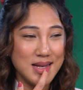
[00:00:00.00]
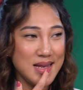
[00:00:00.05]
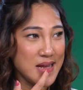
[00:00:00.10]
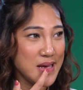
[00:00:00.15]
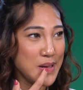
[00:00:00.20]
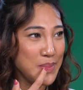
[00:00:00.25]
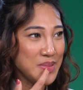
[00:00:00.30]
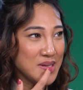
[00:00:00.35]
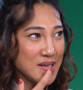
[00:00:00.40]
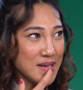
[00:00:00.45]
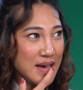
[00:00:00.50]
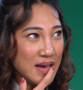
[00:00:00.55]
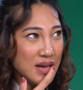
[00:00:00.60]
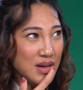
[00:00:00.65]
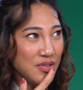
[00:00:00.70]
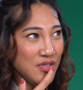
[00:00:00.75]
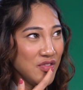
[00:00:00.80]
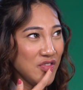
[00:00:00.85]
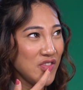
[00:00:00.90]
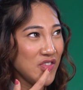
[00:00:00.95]
Lips kind
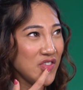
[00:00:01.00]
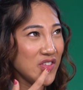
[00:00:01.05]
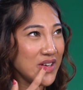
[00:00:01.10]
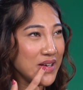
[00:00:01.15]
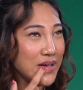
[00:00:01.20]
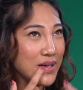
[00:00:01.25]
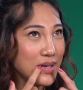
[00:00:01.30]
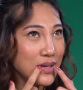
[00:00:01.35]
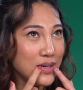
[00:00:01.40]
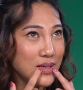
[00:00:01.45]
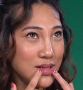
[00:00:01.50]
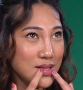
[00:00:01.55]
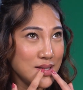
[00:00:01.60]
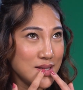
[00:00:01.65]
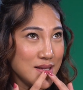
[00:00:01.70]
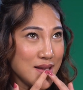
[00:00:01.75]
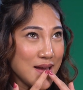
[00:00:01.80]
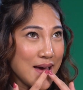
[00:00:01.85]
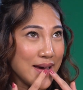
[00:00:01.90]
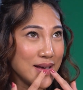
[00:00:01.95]
of
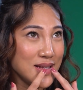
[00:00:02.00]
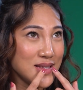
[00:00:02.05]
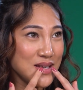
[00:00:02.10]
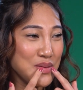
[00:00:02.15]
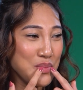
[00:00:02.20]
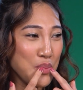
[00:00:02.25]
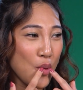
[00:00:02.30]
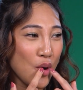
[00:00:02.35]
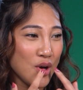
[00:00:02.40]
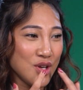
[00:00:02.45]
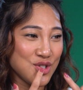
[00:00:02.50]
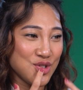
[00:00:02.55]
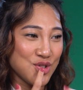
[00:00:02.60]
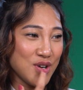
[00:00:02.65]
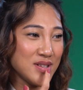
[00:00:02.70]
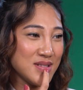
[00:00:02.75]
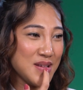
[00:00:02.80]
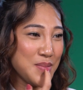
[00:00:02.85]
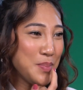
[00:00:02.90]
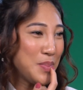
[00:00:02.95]
feels nice and
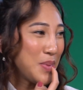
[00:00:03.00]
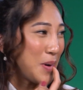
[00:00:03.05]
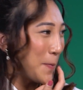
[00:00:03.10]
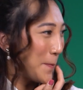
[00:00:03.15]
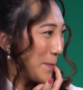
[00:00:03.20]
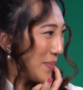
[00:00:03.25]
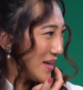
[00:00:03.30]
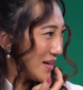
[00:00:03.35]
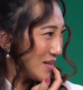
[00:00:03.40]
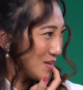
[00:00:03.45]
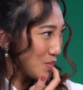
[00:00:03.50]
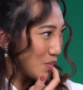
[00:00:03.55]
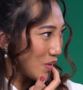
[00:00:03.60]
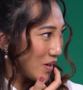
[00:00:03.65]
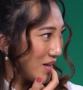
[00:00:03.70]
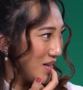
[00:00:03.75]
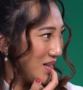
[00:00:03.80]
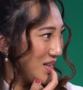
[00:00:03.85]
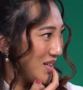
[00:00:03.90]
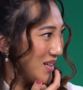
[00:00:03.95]
moisturized and plumpy as
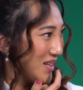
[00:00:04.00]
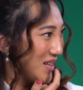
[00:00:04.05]
well.